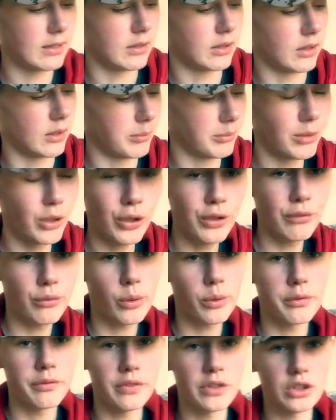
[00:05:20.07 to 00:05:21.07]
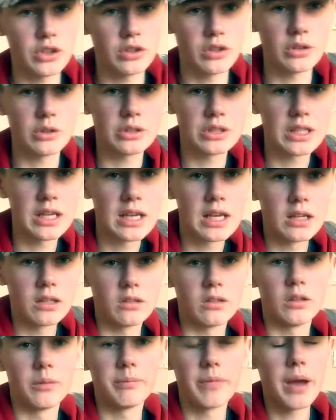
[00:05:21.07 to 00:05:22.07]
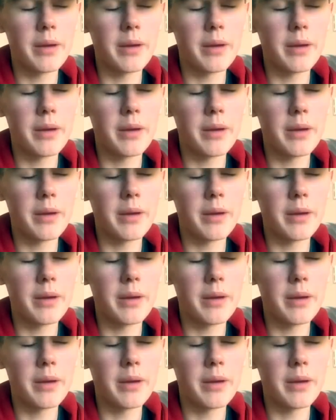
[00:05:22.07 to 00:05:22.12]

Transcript: Um, looking forward to fishing those. Um,